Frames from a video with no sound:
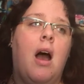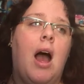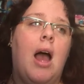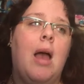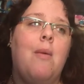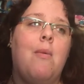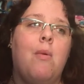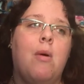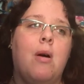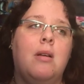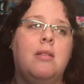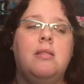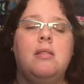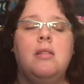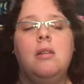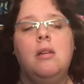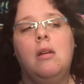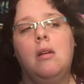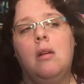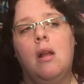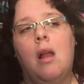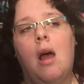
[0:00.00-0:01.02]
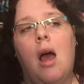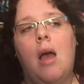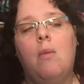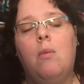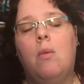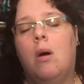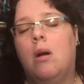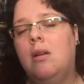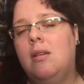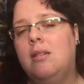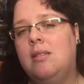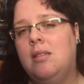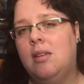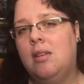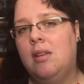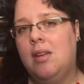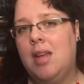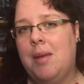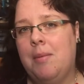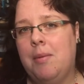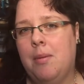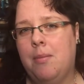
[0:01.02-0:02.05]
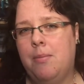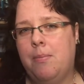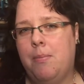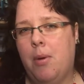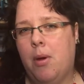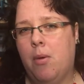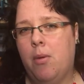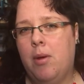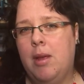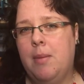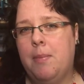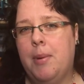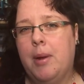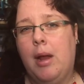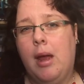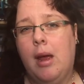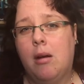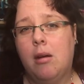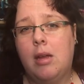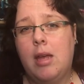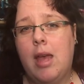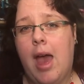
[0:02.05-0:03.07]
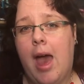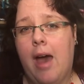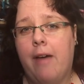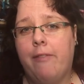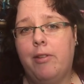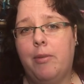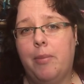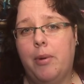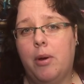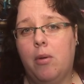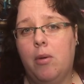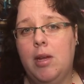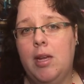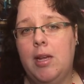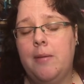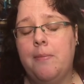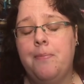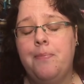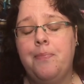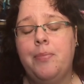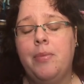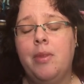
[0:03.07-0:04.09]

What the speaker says: I wanted to name him Bowie, but I already have a Bowie.